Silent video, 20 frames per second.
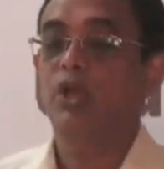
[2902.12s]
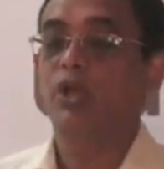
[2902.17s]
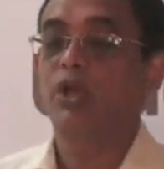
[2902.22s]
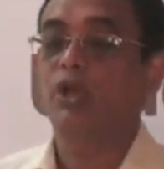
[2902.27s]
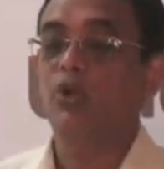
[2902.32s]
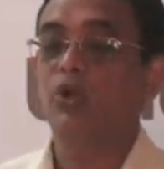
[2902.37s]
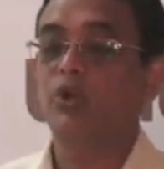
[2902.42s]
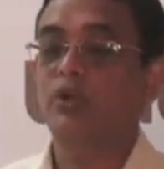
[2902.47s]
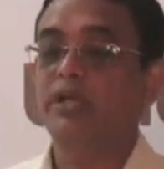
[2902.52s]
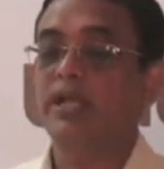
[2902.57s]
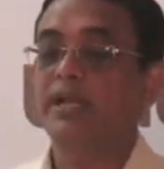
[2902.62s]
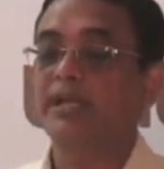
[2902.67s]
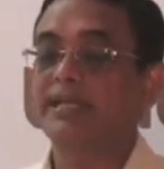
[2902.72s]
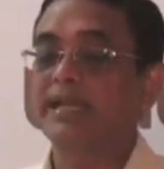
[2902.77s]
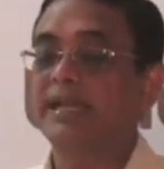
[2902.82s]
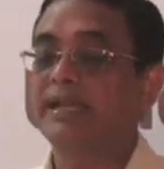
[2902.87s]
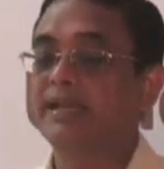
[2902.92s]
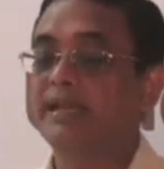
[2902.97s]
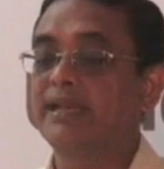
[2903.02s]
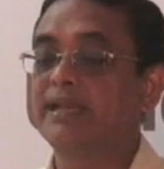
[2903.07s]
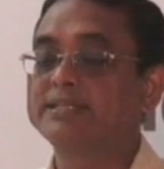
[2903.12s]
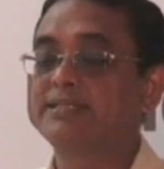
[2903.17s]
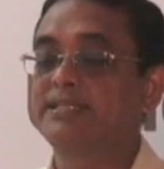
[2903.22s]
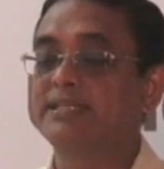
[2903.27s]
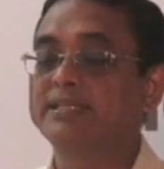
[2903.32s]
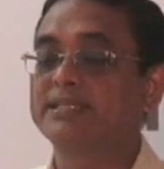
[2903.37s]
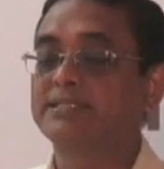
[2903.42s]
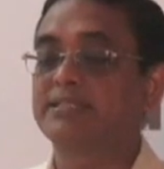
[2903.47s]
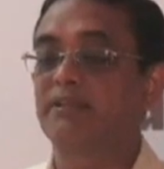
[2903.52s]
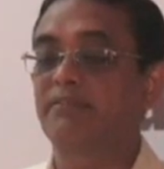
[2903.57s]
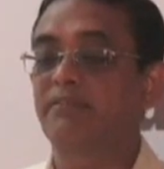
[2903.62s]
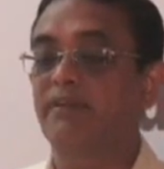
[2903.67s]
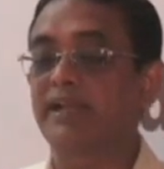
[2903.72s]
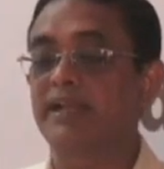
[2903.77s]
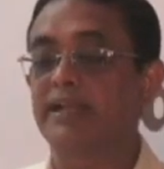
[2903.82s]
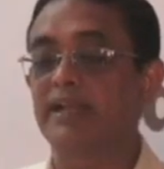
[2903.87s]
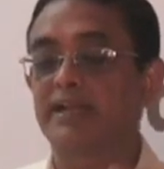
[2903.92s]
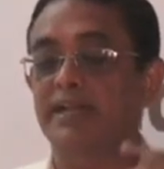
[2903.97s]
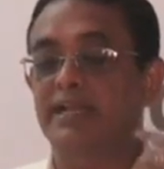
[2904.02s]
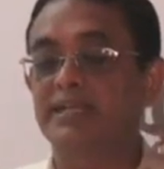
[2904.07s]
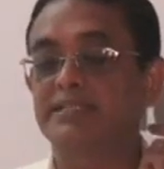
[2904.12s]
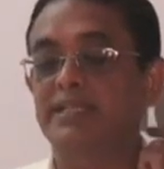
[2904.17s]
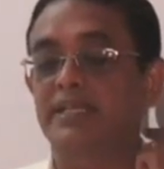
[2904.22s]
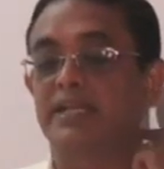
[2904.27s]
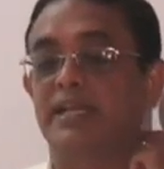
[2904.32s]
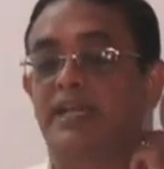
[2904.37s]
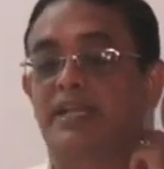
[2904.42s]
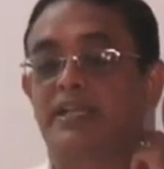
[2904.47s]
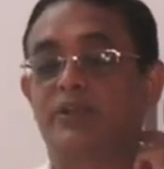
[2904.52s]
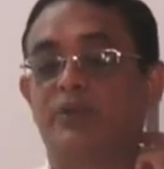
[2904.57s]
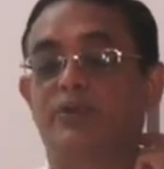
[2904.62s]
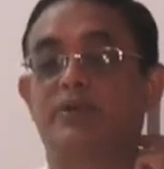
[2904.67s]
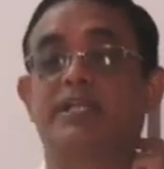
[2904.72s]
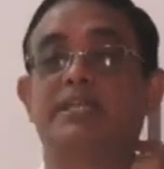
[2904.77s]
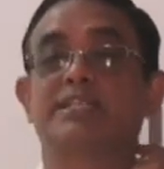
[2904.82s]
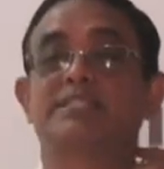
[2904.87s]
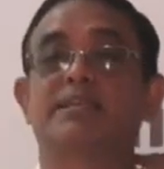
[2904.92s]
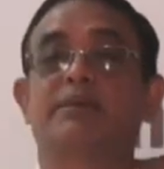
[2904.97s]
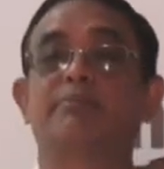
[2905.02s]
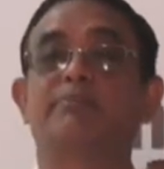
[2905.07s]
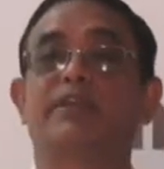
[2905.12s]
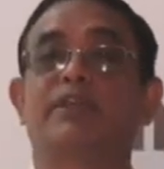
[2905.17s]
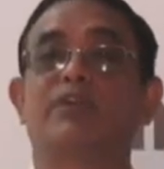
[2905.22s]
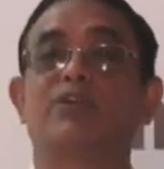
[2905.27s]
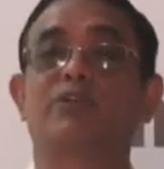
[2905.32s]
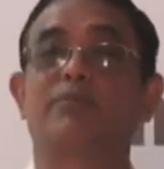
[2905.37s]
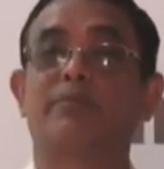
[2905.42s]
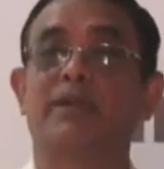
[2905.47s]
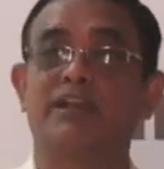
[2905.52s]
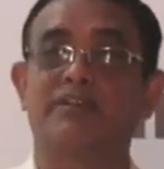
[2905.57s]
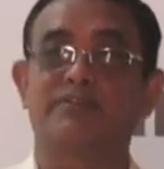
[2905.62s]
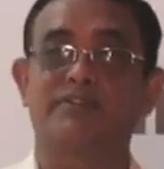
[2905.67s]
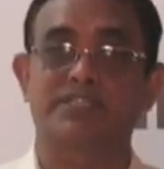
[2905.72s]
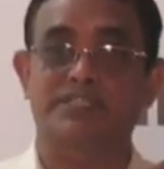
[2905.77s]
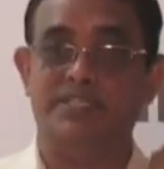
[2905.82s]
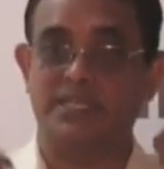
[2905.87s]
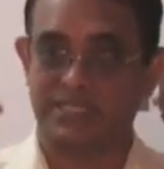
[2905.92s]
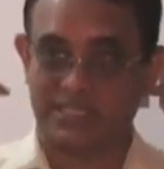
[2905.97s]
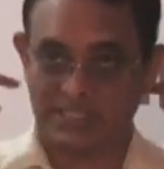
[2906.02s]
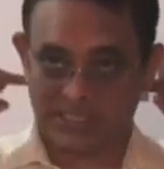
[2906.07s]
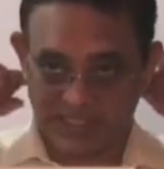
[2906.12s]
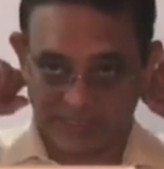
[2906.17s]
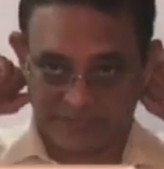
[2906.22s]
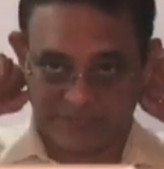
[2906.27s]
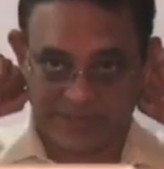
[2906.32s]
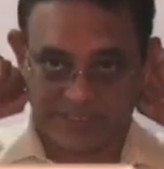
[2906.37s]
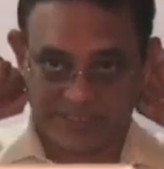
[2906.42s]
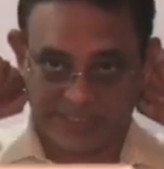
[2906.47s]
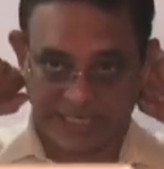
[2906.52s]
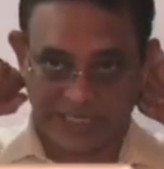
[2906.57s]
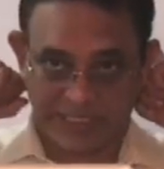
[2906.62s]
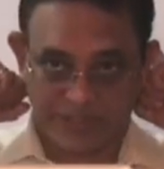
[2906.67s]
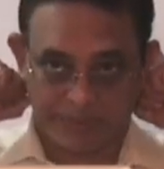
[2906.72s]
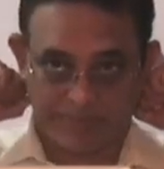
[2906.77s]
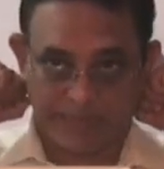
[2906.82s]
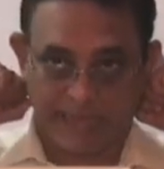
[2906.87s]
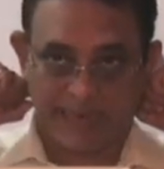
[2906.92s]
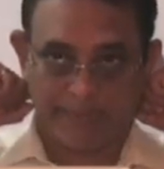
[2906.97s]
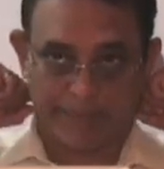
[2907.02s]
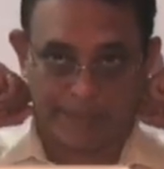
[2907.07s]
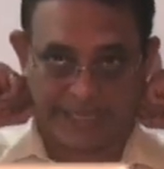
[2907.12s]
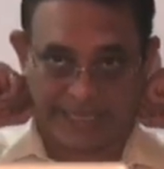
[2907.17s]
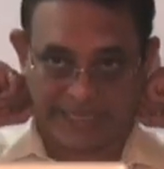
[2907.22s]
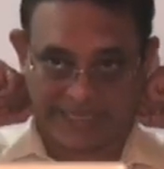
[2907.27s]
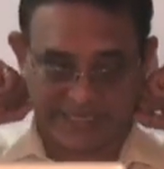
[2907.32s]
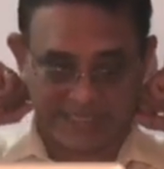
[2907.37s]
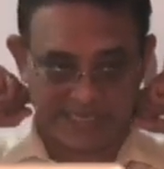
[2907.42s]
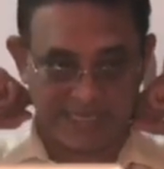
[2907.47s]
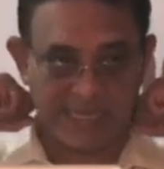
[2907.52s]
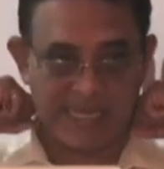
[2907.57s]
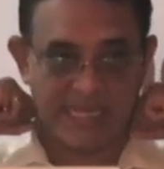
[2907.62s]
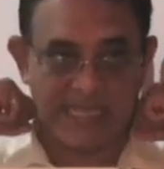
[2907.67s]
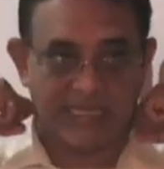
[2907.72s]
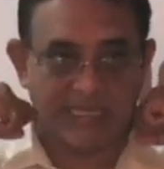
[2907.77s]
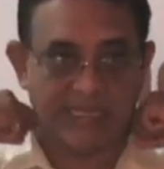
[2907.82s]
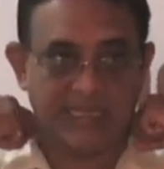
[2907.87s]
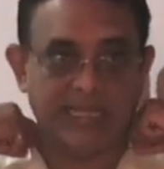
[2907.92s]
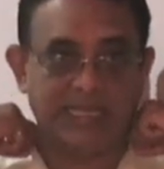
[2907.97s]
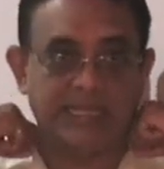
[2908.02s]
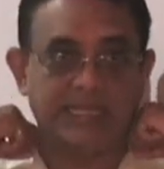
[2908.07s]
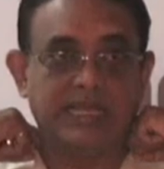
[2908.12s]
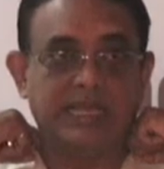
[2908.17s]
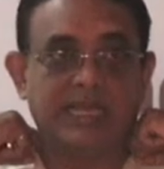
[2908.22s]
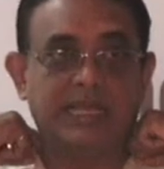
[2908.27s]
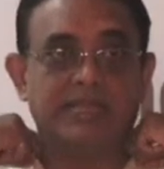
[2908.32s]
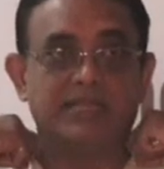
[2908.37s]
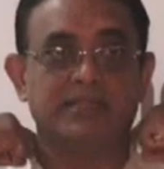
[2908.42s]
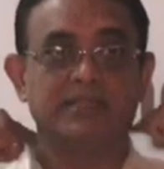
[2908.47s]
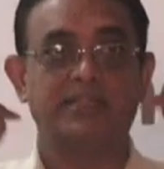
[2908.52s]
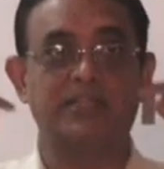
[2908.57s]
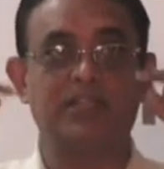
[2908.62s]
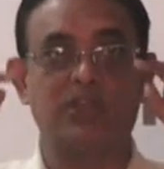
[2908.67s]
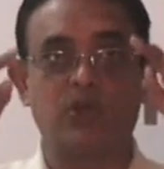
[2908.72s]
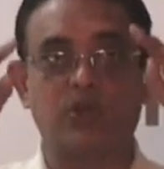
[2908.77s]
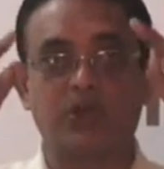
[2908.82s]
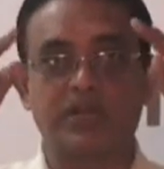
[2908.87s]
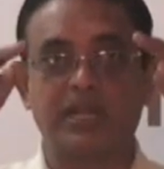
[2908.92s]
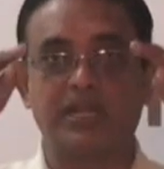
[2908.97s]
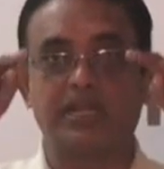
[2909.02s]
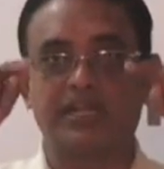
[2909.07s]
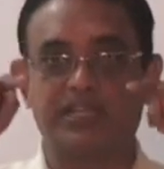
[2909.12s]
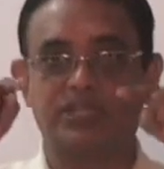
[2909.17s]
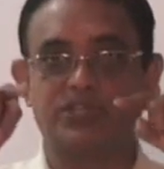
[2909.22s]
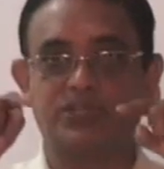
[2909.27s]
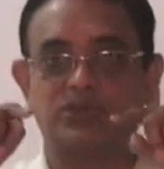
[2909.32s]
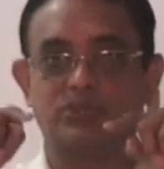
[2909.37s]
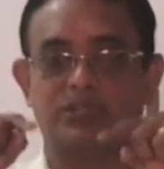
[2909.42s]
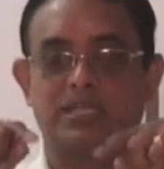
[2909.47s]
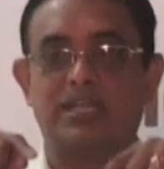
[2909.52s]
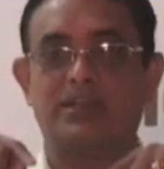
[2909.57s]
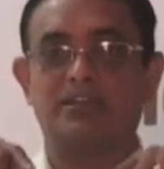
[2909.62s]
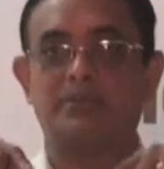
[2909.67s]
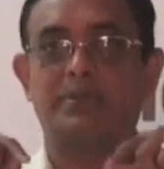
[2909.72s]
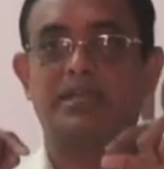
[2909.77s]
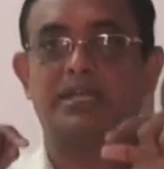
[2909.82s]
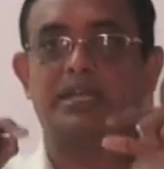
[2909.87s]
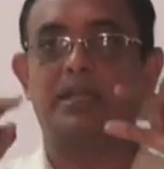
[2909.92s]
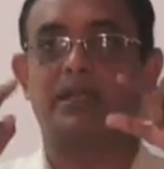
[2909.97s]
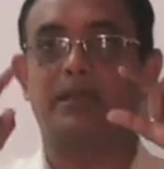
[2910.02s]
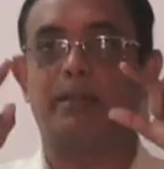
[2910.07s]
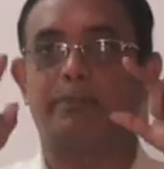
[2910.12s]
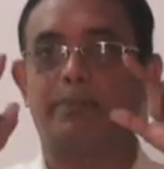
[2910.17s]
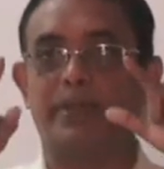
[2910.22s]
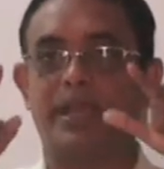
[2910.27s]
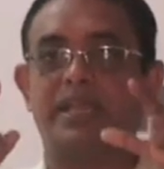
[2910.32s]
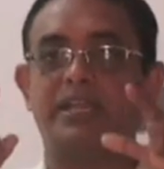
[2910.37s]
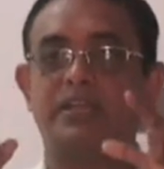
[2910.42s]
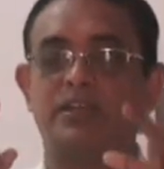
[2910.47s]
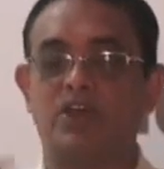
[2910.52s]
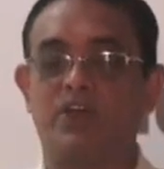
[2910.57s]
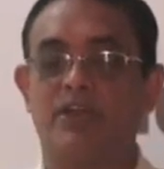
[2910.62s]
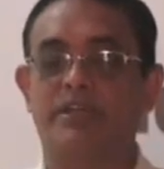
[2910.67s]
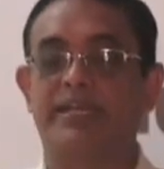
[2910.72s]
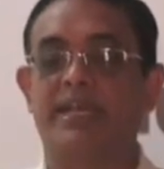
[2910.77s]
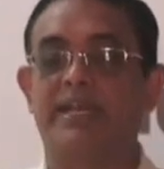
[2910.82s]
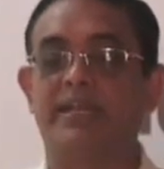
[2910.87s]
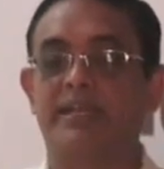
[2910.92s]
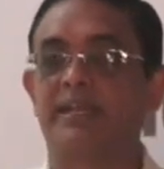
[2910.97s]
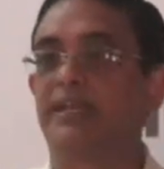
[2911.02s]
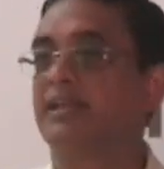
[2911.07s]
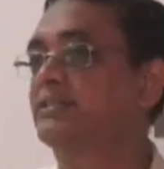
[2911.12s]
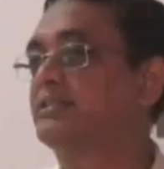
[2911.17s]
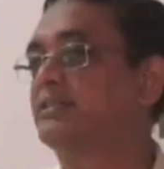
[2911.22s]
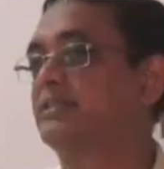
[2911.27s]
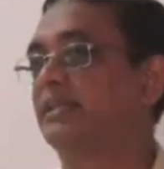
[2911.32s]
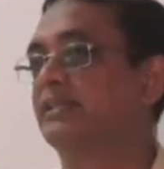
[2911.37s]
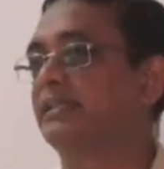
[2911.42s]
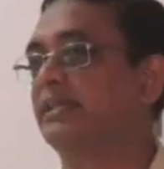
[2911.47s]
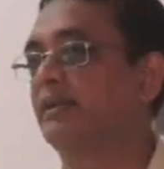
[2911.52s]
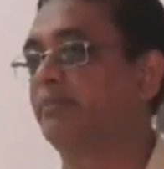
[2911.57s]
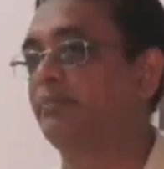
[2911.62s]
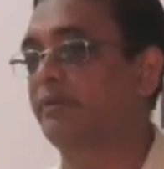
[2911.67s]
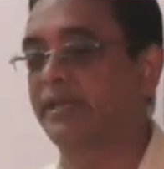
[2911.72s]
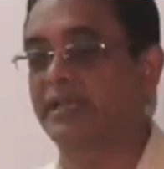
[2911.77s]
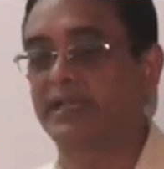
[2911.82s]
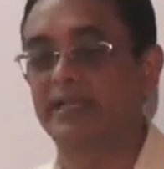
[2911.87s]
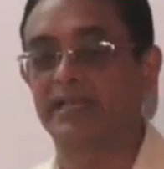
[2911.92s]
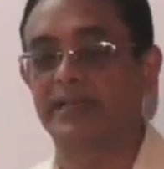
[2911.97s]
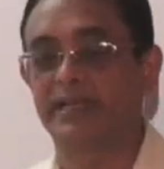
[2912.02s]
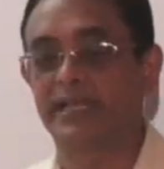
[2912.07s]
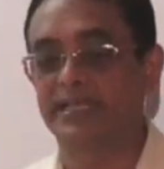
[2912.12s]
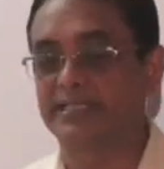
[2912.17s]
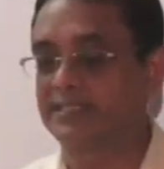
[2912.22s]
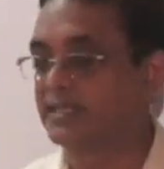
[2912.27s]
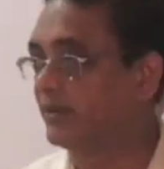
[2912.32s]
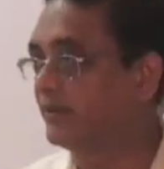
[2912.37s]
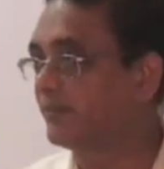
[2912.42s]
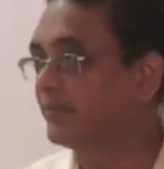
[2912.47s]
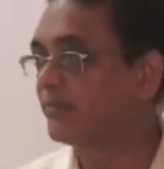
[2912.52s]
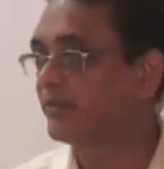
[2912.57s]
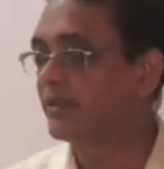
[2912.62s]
Local tenderness in the cervical region in acute and subacute manifestations. If you try to palpate the local tissue, there will be pain or tenderness in that particular region.